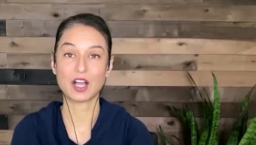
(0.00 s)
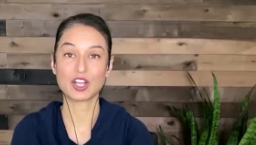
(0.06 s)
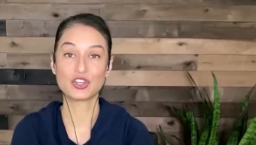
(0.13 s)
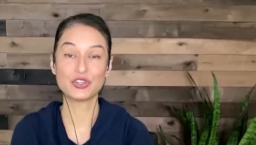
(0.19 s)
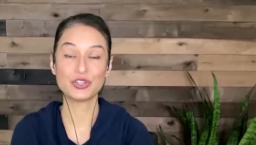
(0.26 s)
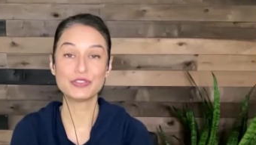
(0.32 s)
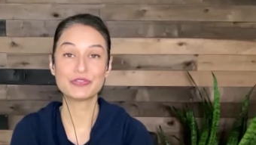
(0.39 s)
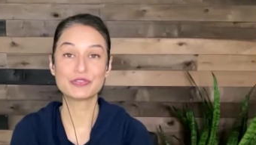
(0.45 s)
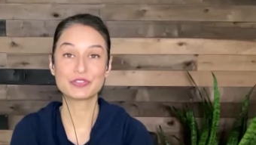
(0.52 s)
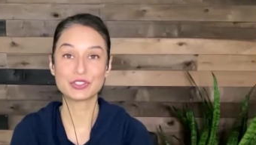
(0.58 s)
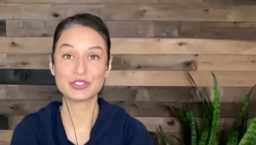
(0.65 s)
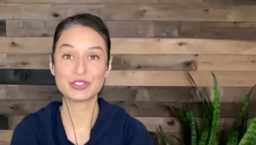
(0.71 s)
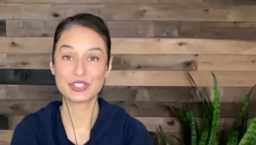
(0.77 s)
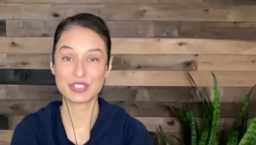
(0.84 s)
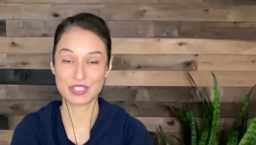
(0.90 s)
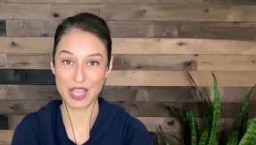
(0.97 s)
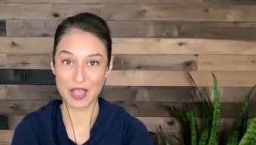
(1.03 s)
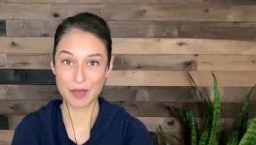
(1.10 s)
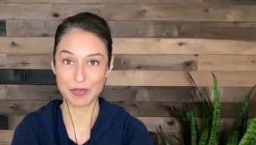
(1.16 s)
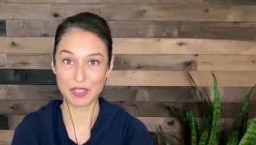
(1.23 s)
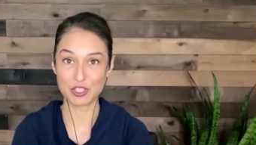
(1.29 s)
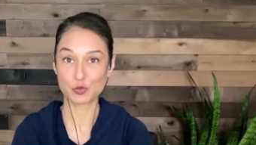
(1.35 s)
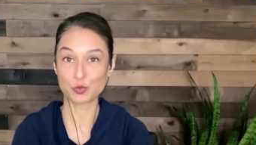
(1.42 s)
A good first
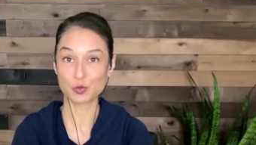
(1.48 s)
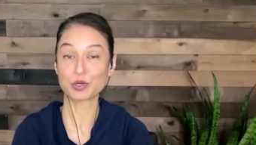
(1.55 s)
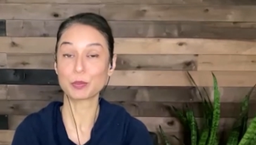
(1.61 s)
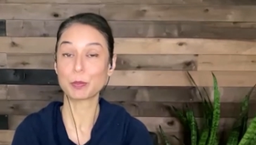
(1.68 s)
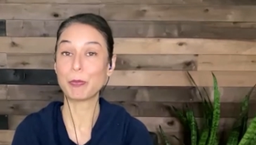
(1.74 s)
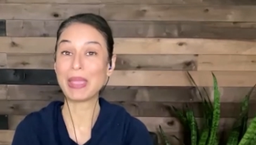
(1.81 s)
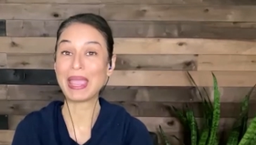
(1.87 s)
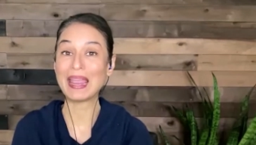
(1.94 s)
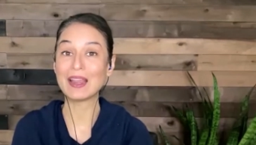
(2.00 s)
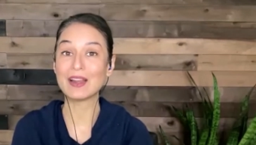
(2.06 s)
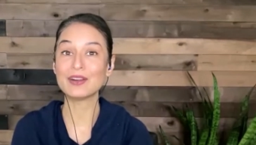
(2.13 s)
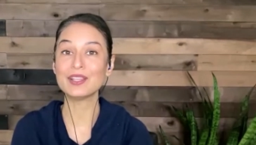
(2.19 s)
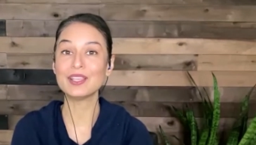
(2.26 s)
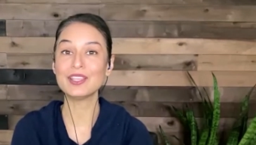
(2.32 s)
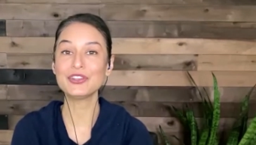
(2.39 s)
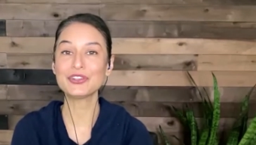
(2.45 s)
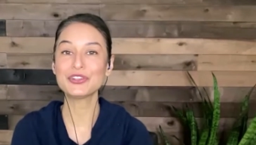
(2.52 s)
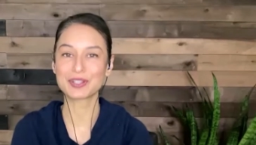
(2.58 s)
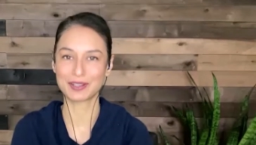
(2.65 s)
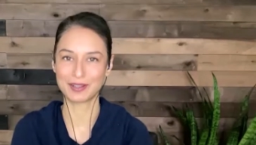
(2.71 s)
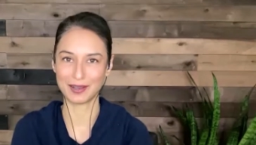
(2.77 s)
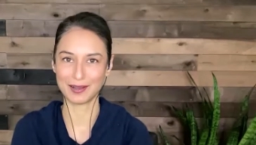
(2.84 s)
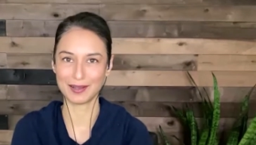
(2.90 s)
step is preparing your
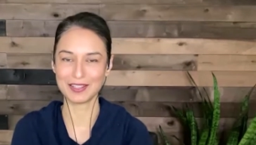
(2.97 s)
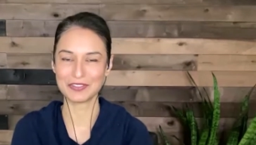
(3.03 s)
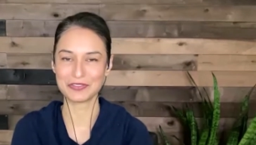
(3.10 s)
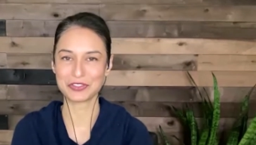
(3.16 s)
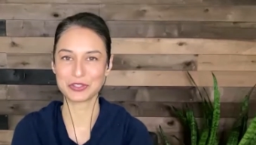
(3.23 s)
gut